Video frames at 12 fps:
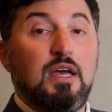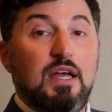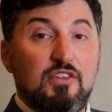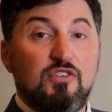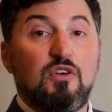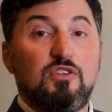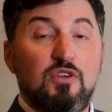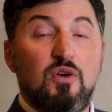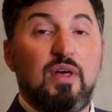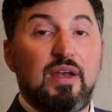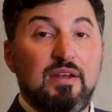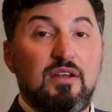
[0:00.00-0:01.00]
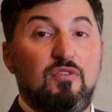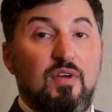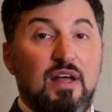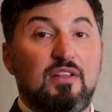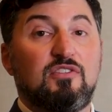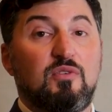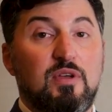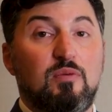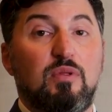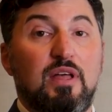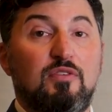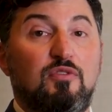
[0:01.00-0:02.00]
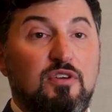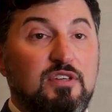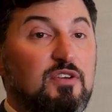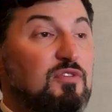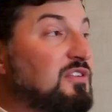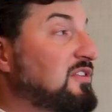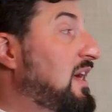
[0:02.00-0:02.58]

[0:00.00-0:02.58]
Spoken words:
It's good to know that in advance so we can plan for a different